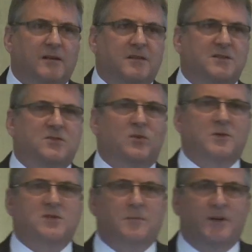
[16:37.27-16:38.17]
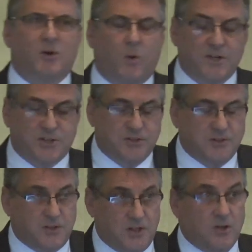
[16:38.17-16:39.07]
and this is almost going to be a
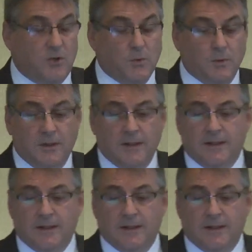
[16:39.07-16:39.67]
question to you.